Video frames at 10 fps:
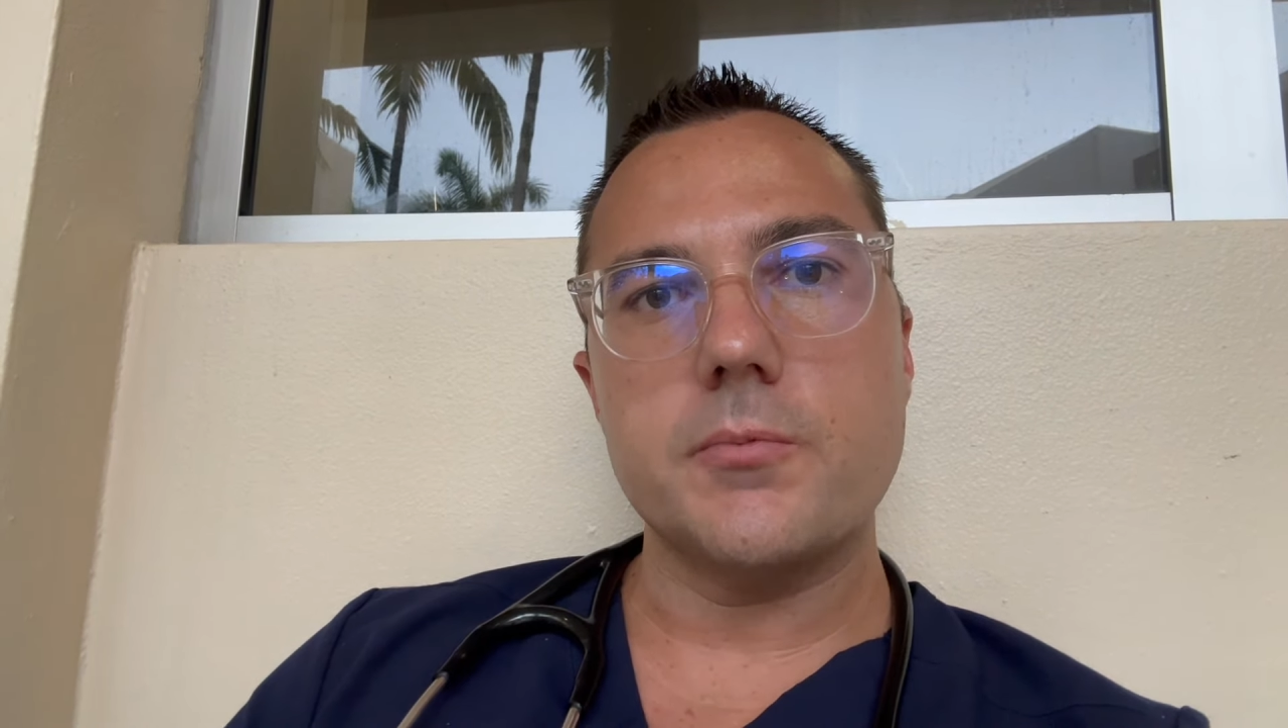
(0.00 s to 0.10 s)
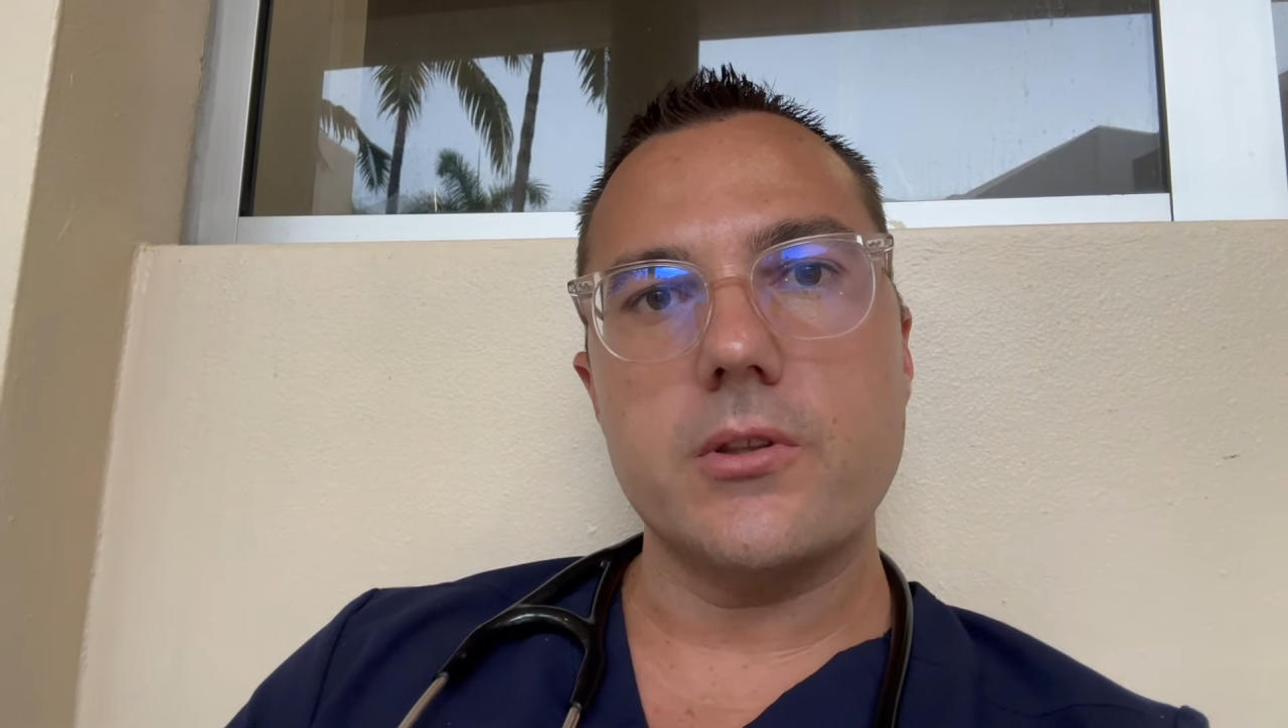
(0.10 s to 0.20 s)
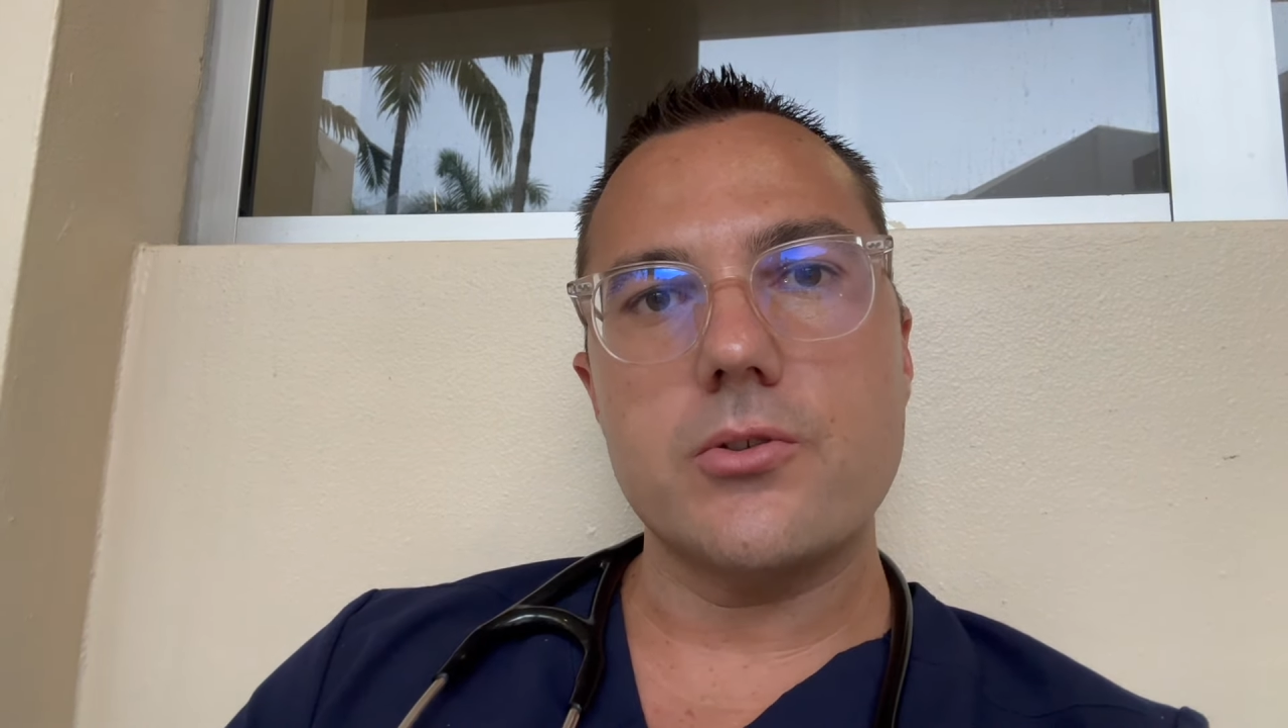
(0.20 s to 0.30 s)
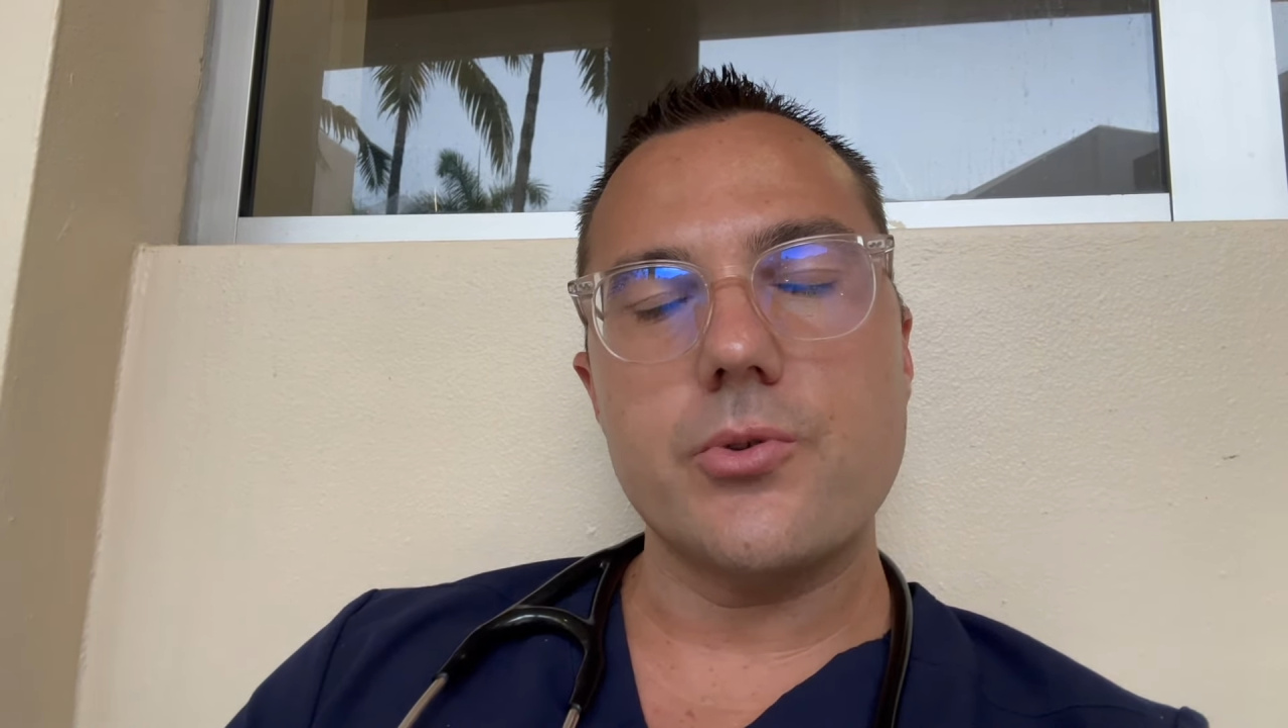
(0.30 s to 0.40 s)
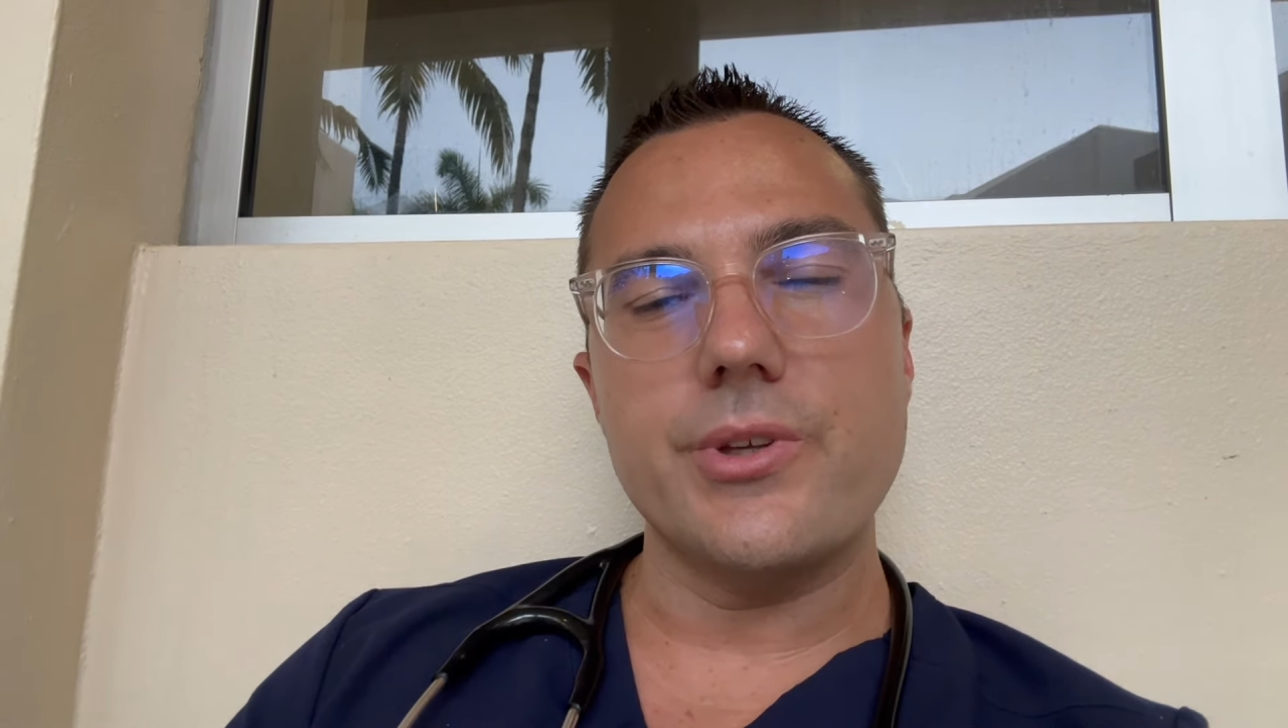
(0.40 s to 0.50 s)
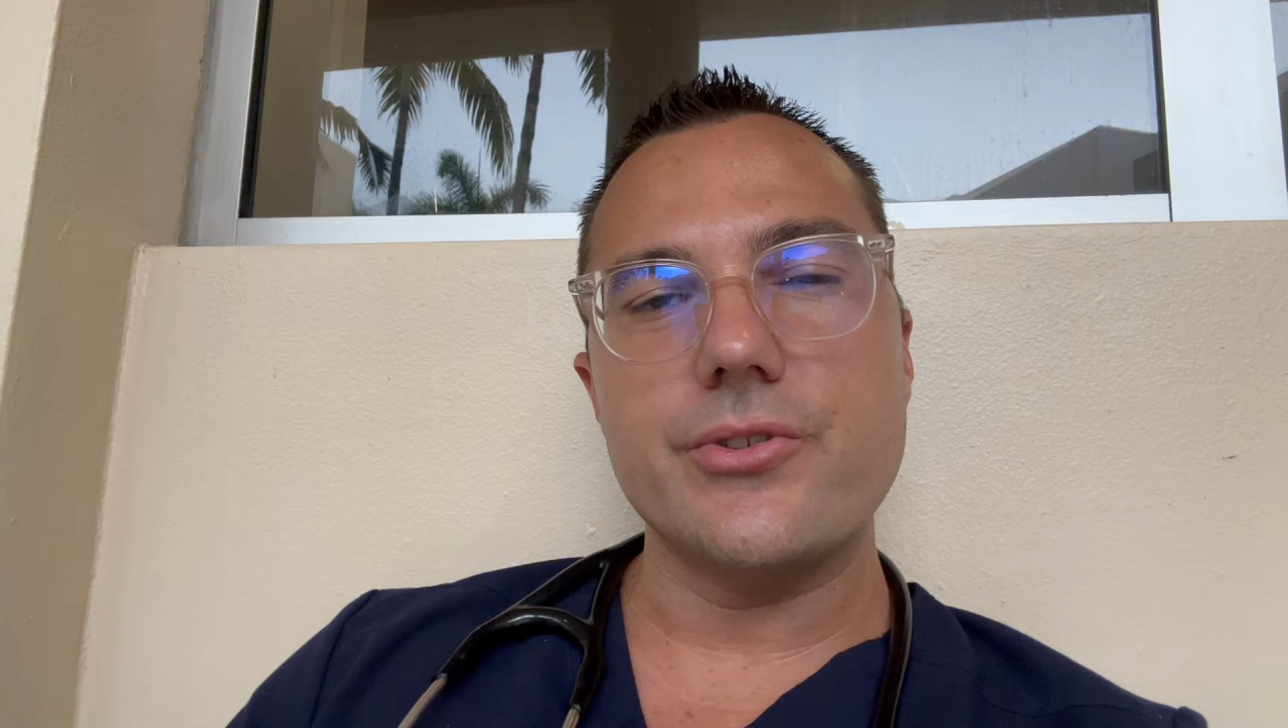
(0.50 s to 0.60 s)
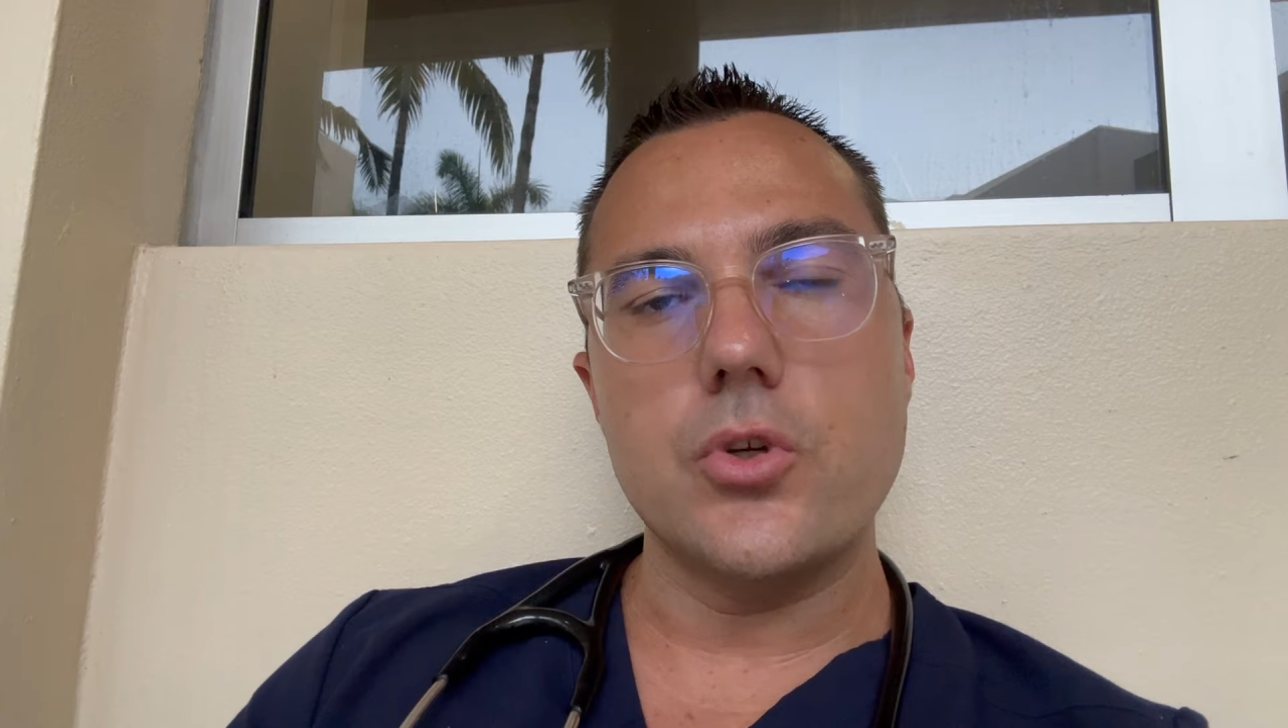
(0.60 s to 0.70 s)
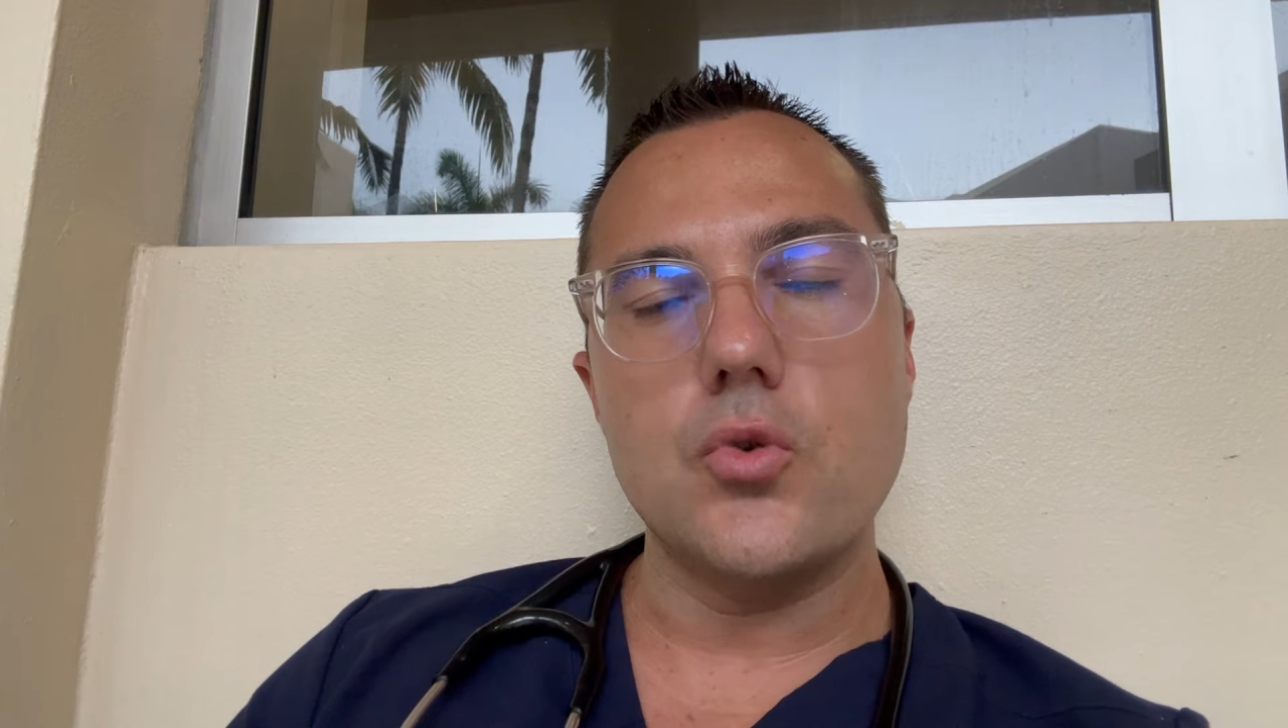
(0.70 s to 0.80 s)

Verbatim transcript: but there's really two